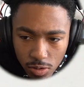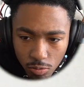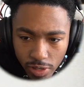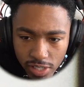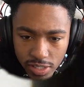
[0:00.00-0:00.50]

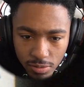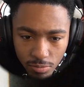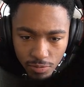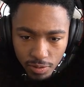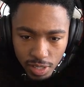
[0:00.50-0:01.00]
What is it?
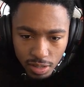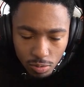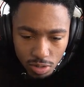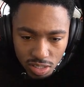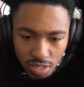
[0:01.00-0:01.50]
We finna get
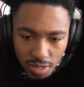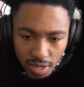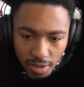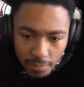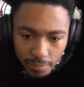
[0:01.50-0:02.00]
through this.
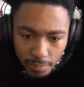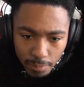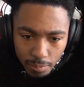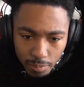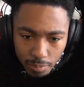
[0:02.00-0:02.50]

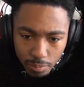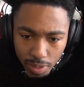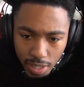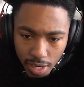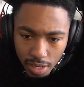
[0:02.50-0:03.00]

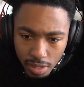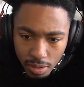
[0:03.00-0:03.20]
B.A.